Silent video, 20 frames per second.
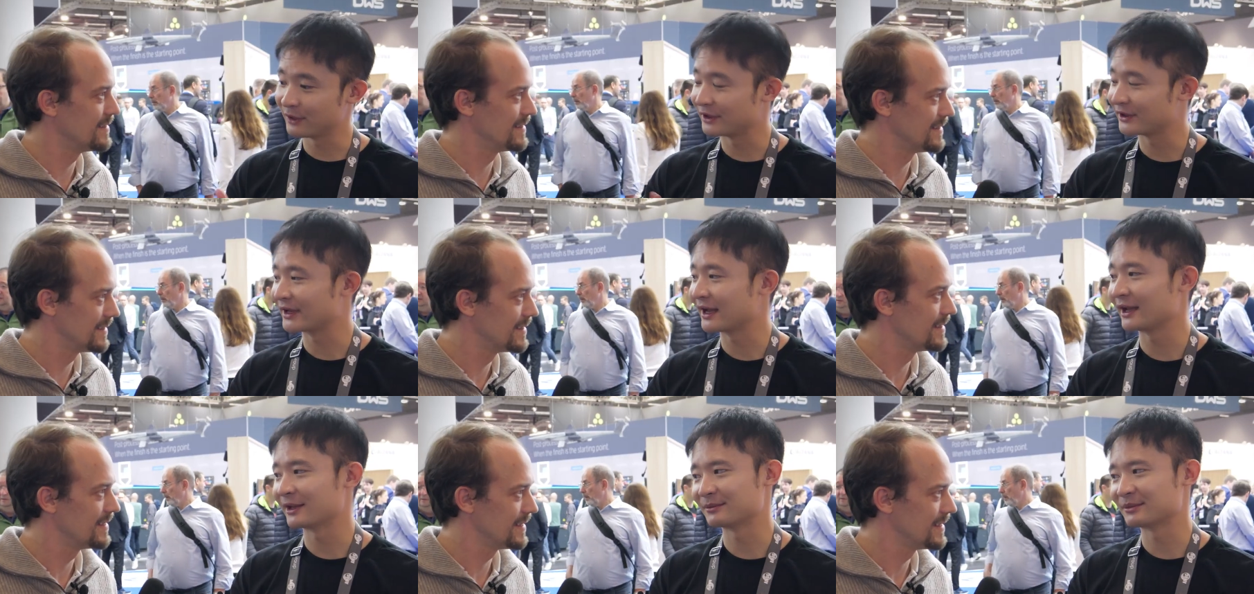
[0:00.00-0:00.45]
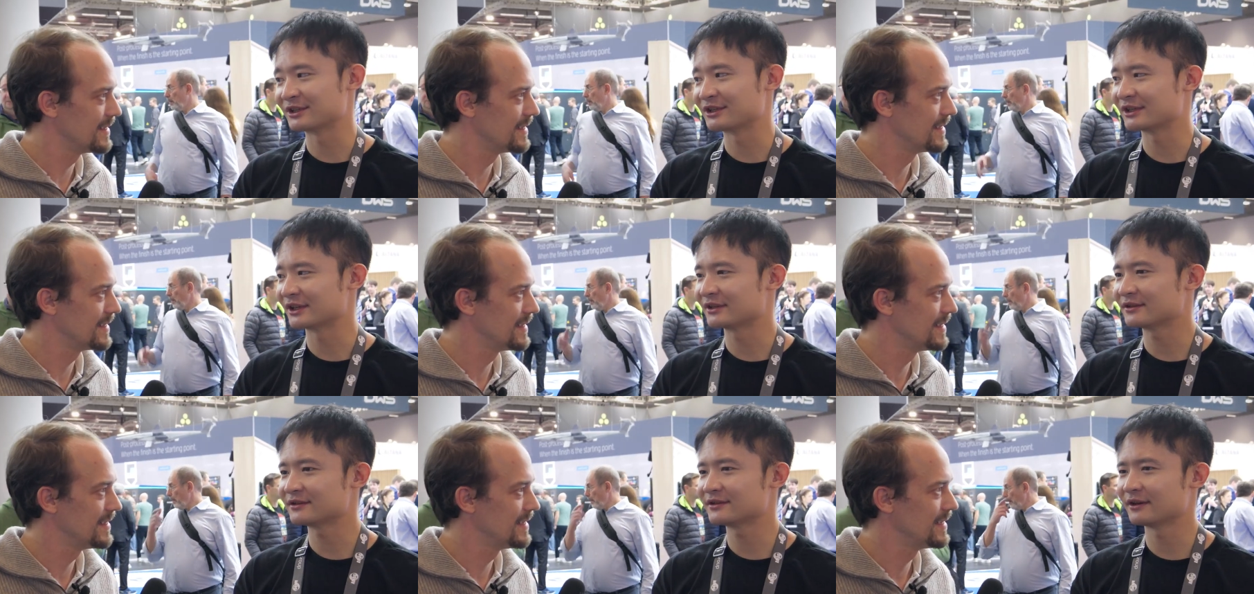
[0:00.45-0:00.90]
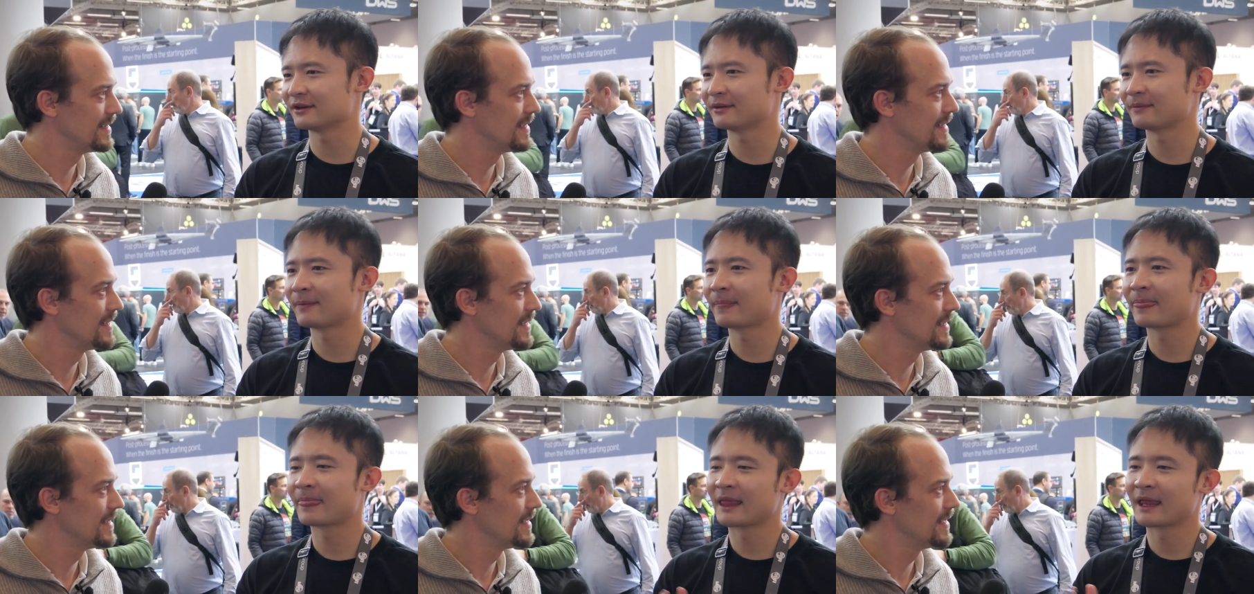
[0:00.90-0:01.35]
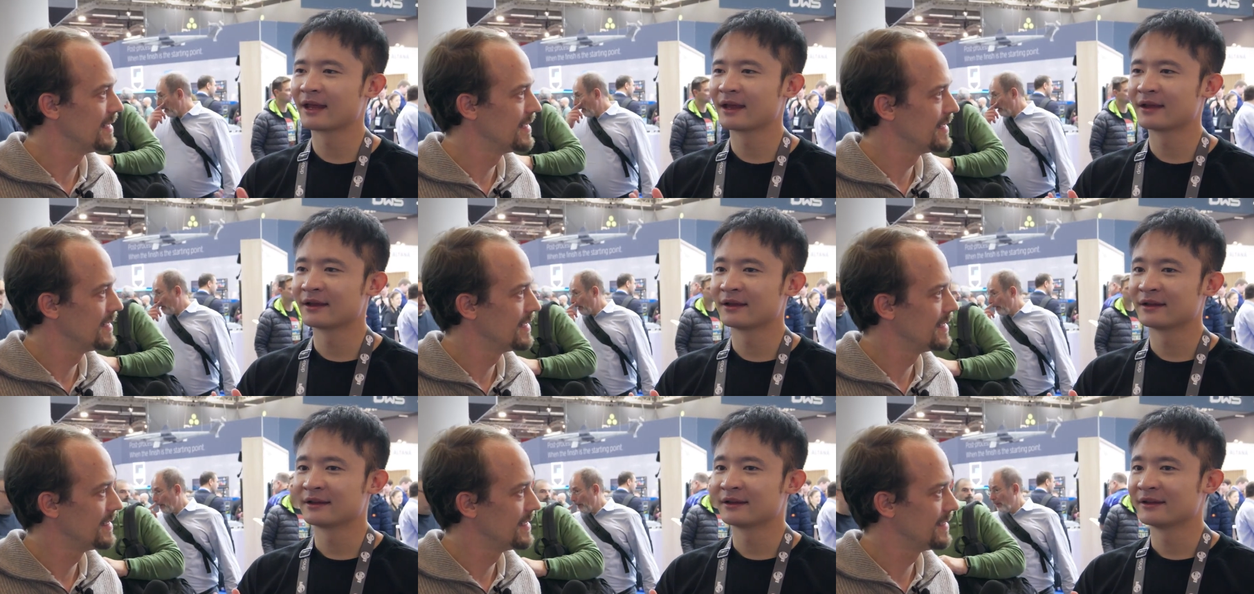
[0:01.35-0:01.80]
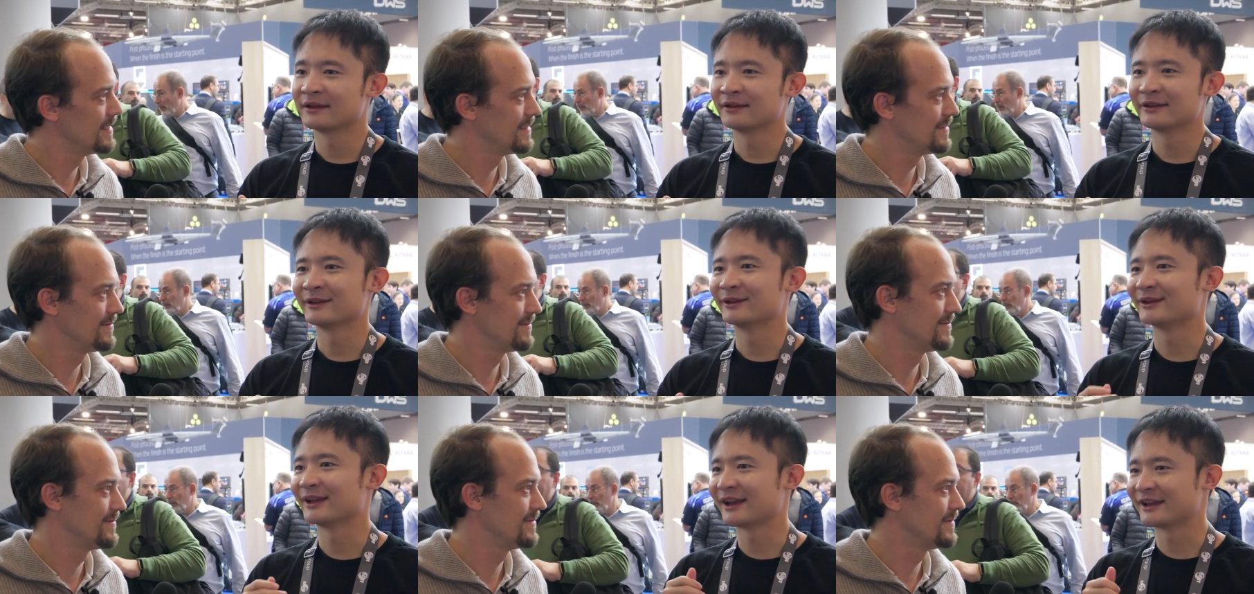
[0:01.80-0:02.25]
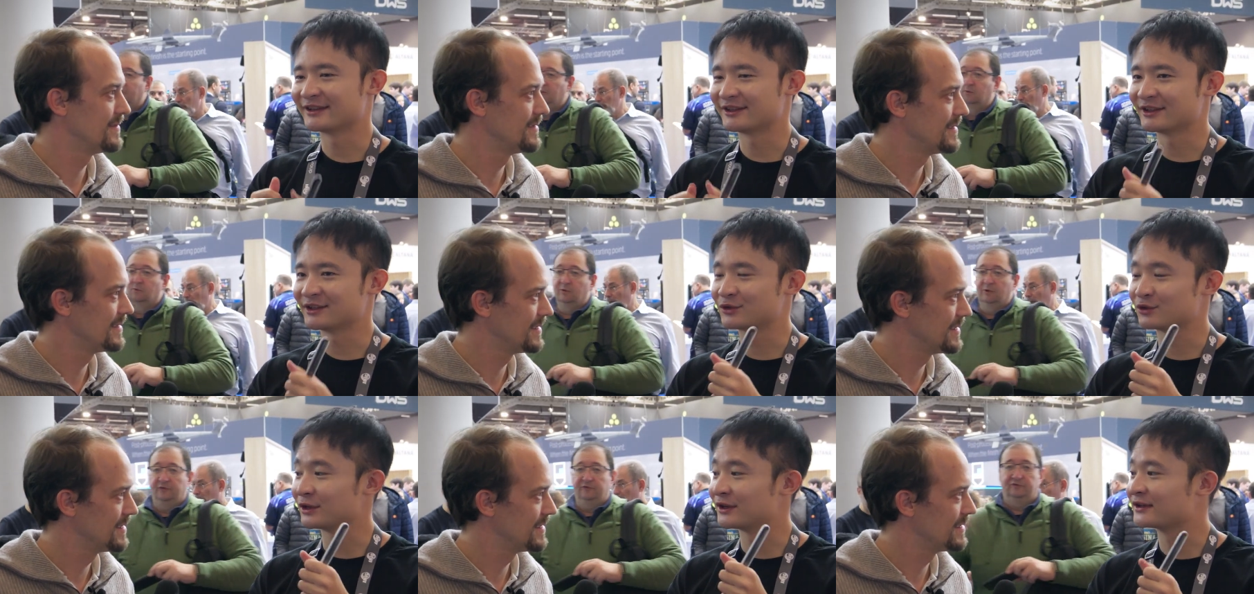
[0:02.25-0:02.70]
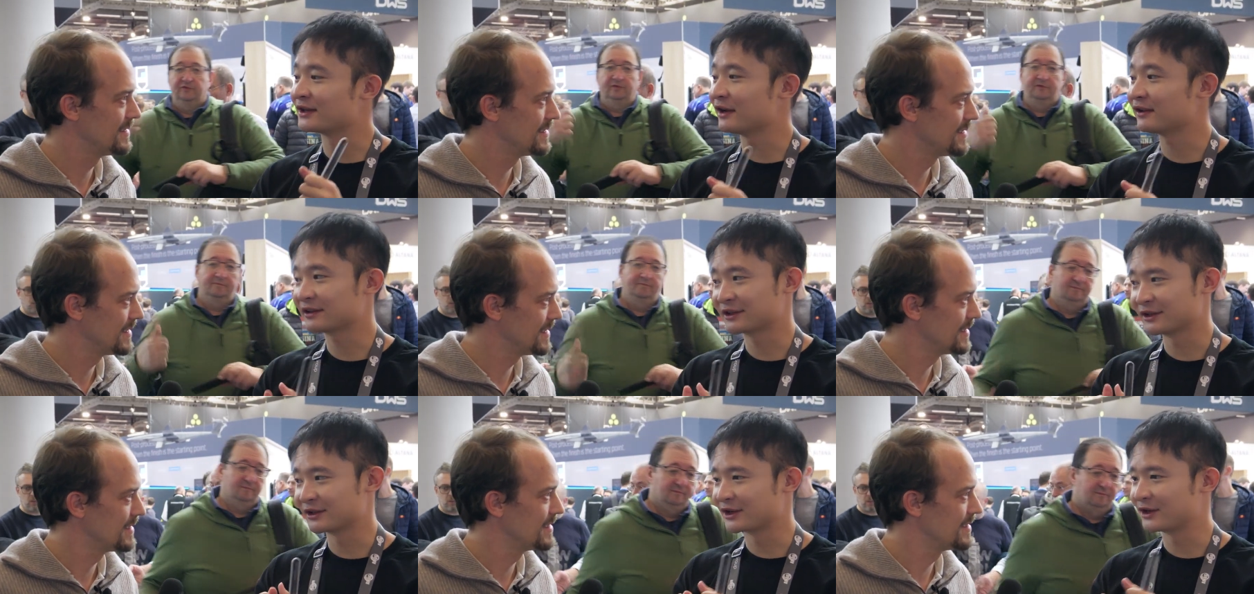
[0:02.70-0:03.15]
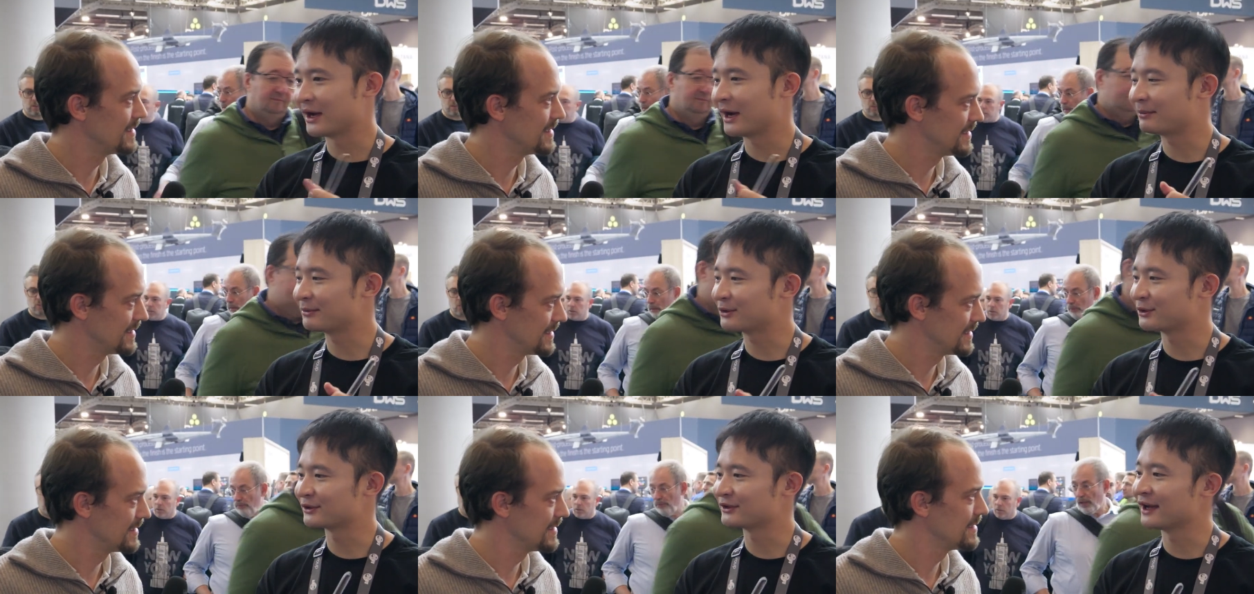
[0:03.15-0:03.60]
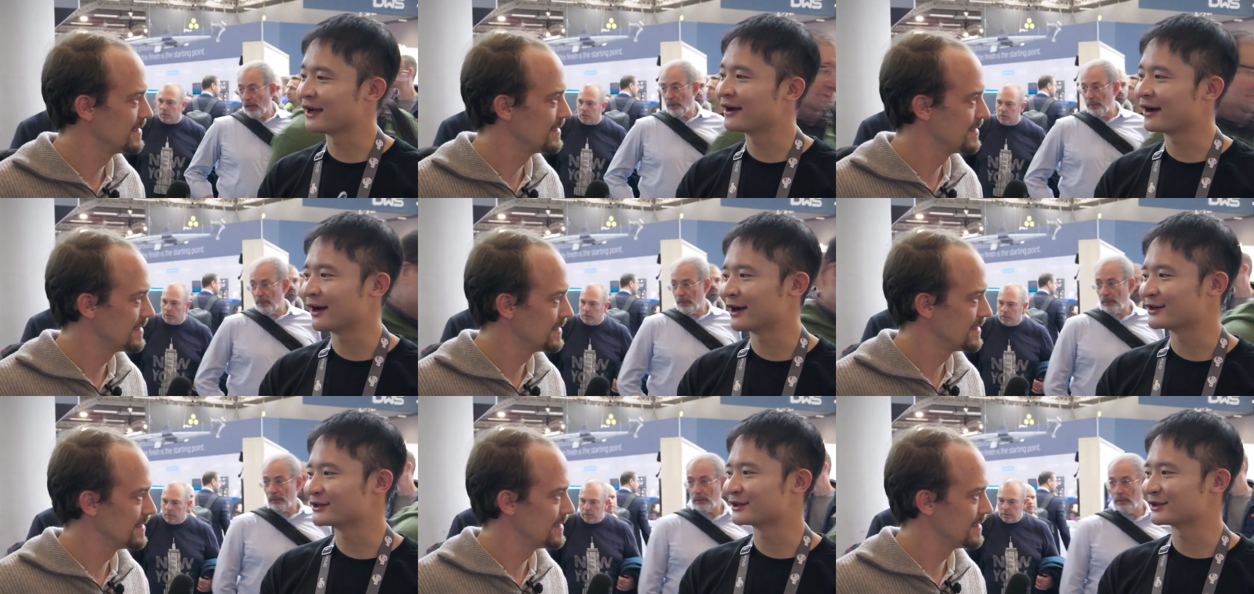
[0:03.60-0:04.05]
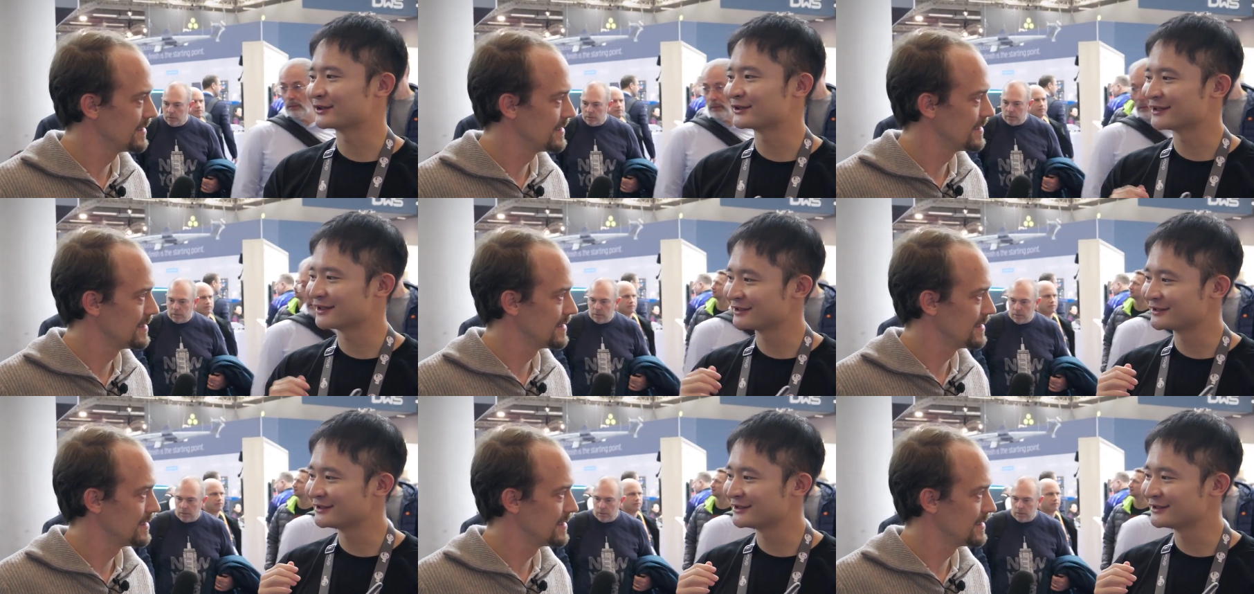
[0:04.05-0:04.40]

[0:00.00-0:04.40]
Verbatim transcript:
Speaker 1: when you get machine. So like this result could go up to 900